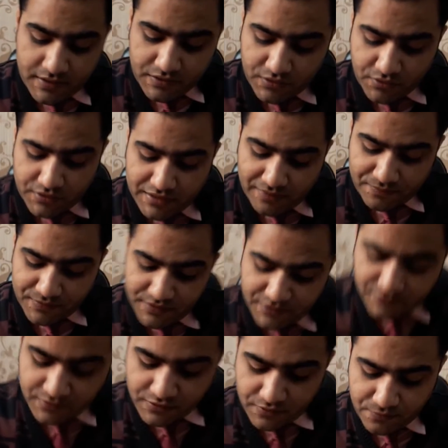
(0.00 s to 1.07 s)
The
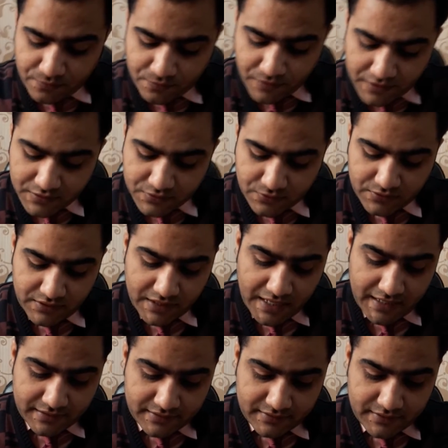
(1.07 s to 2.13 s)
definition of works
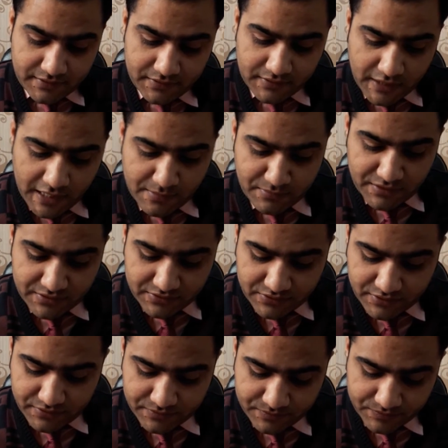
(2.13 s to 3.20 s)
contract, I must
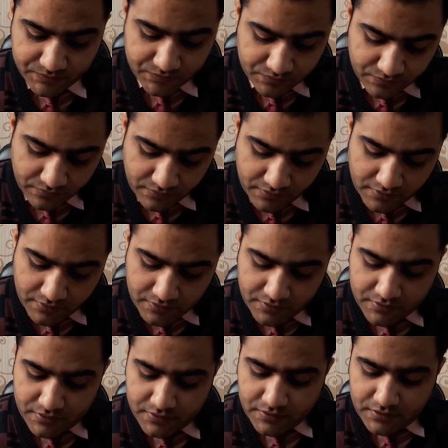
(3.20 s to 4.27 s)

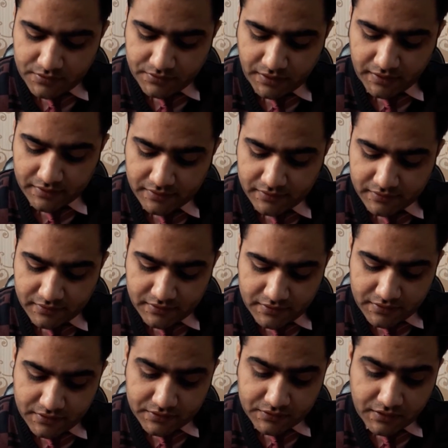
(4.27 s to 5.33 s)
tell,
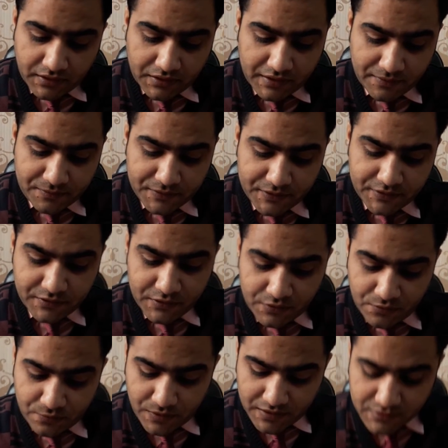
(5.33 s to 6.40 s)
the definition
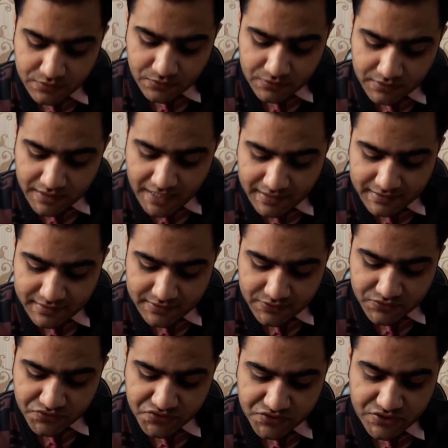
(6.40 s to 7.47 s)
of works contract
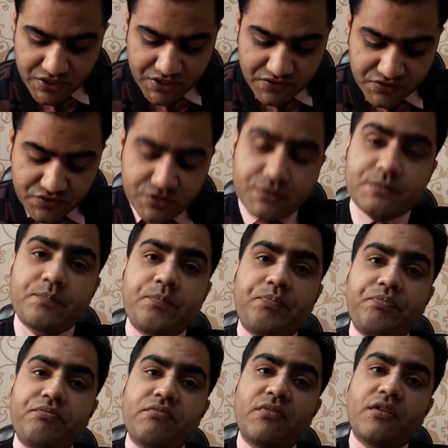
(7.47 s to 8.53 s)
is changed.
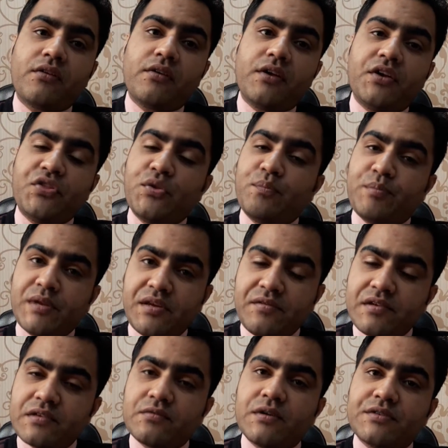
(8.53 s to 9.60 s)
In the
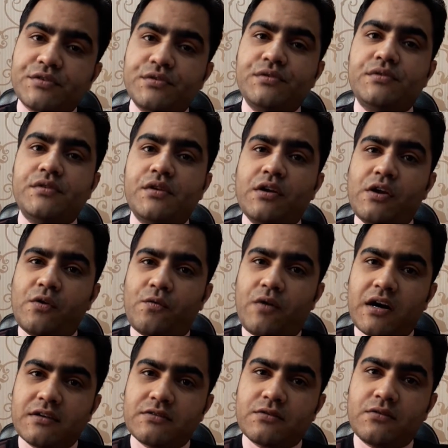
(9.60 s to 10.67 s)
previous version,
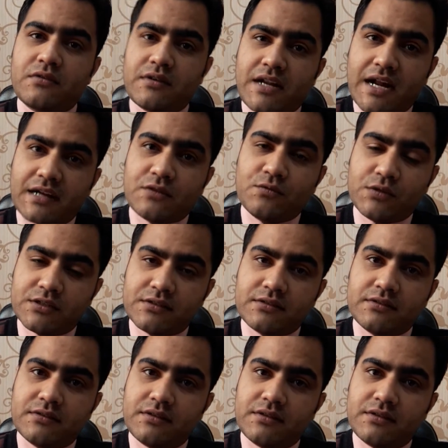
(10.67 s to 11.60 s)
works contract were